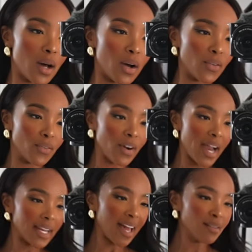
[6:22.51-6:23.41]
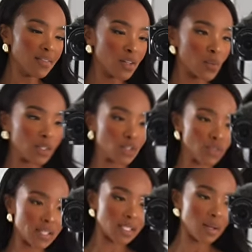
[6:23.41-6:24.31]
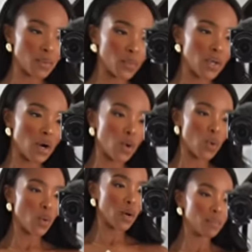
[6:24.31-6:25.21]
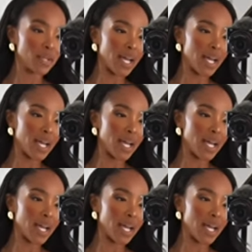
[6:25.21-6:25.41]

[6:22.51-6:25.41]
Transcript: Alrighty, I don't even know what dress number we are on, but